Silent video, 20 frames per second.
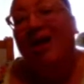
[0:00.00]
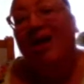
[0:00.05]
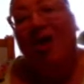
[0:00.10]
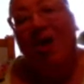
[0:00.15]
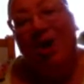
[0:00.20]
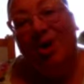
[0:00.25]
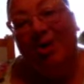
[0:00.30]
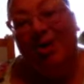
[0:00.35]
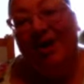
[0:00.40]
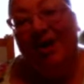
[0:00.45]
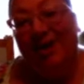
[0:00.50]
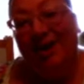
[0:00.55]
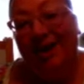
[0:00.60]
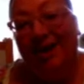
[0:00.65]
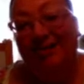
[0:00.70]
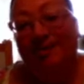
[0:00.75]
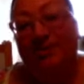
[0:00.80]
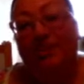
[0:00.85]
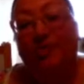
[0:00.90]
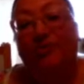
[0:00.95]
Okay,
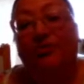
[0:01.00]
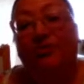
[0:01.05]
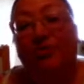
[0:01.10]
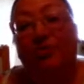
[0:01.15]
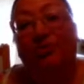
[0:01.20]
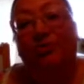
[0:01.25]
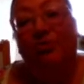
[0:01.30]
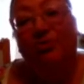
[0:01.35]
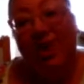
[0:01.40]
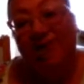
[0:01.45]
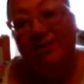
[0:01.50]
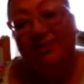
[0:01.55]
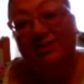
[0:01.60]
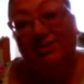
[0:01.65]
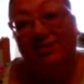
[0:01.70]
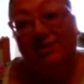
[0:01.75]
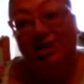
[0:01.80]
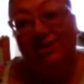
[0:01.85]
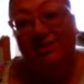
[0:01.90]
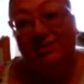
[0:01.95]
guys, so for the rest of
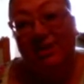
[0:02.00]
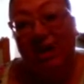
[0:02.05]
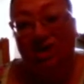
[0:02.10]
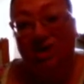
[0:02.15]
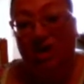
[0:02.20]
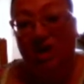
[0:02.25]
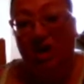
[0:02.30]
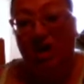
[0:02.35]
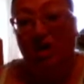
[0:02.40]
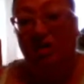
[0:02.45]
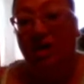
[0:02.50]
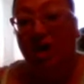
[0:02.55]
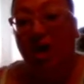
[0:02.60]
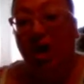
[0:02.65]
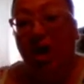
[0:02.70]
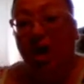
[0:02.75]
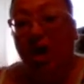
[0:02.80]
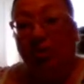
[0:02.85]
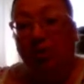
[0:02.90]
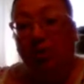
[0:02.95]
our session,
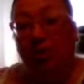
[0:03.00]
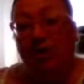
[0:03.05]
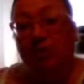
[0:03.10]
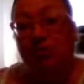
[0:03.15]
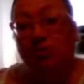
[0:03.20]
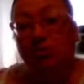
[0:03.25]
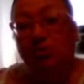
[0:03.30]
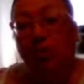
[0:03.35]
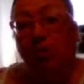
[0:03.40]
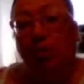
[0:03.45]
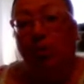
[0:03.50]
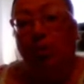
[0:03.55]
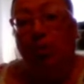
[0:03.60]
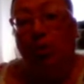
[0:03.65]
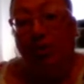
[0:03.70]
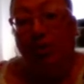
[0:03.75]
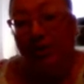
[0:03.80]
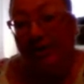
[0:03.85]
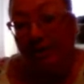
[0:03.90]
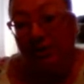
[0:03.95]
we're going to do a
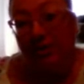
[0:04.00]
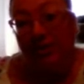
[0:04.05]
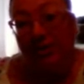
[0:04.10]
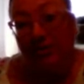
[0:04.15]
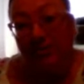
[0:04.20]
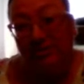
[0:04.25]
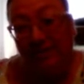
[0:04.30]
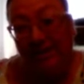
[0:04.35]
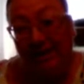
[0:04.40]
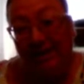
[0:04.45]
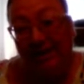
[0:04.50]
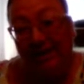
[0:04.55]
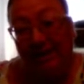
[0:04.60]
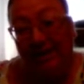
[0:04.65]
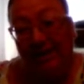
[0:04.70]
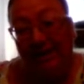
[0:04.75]
quick note-taking